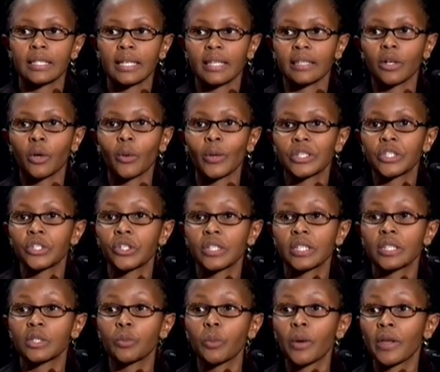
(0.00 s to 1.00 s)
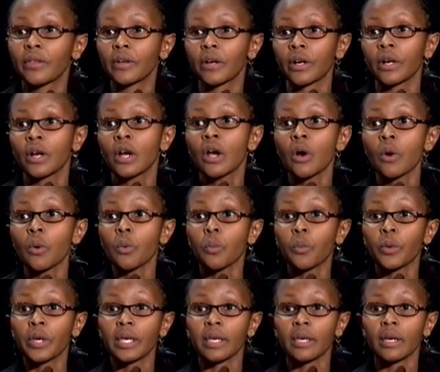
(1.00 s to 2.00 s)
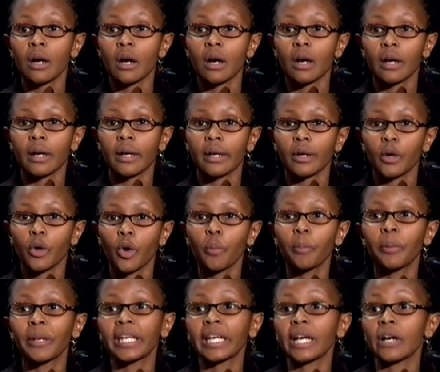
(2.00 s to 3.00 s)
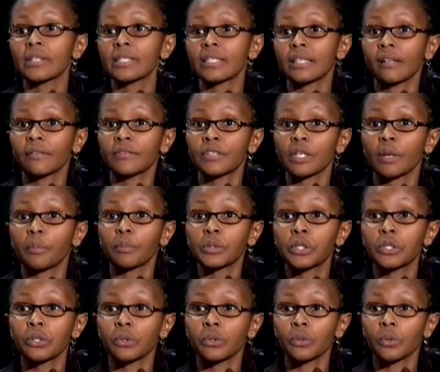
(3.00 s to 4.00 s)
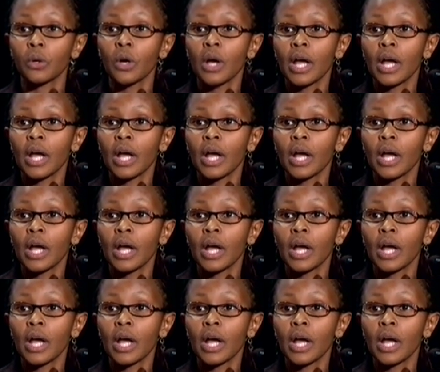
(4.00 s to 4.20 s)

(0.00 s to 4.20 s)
And the question is whether we are opening ourselves up to